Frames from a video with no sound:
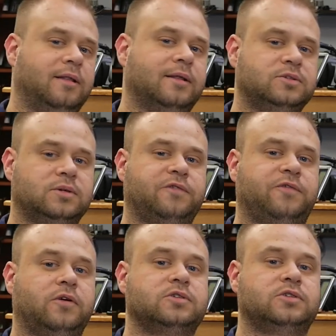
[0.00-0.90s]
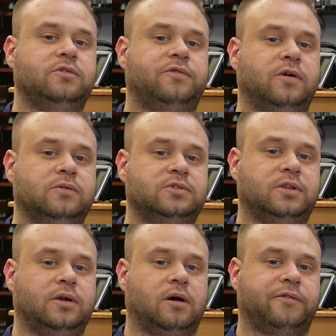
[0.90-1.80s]
Let's look at the first two phones in
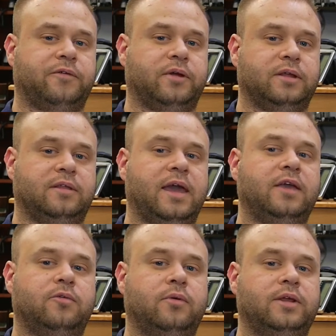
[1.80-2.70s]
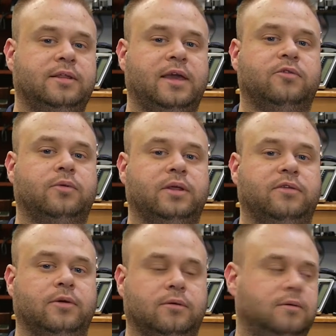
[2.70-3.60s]
the offering, the A20 and the
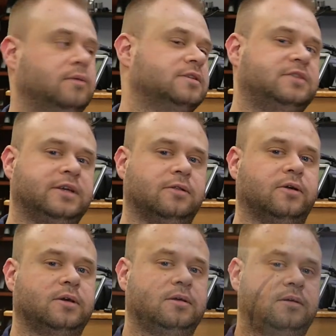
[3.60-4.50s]
A22. Let's take a look.